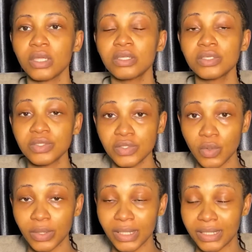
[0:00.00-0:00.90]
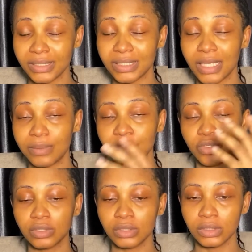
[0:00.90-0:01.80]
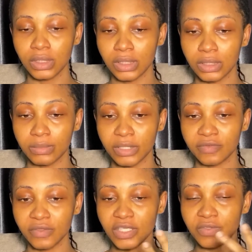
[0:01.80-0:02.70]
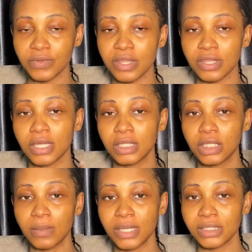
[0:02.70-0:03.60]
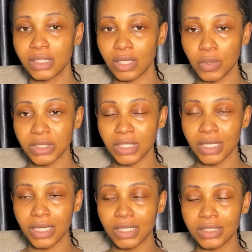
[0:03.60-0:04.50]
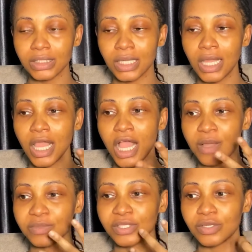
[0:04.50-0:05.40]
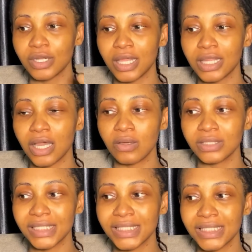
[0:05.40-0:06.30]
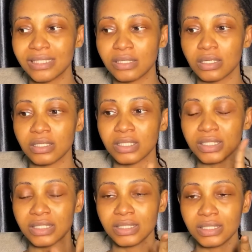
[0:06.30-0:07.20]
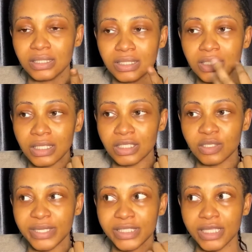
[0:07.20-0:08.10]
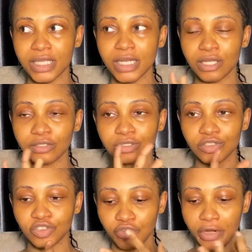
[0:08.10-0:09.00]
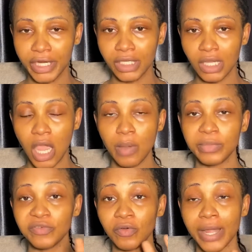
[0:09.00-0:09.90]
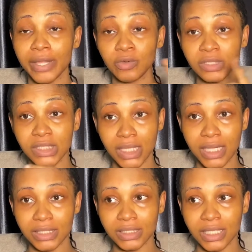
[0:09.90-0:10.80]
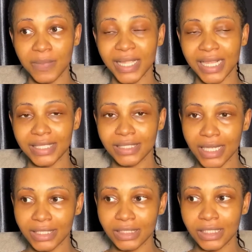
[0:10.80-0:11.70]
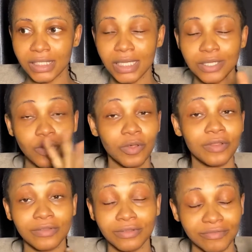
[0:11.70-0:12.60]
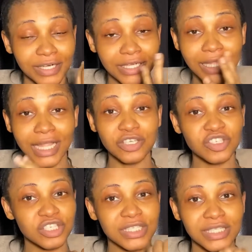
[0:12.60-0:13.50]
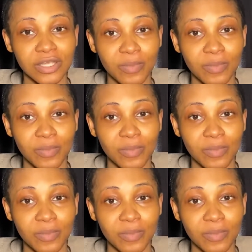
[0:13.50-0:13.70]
So guys, I'm done cleaning my face with the micellar water, and I'm just gonna allow this sink into my skin and dry before I go to the next step. Like I said, or rather like I usually say on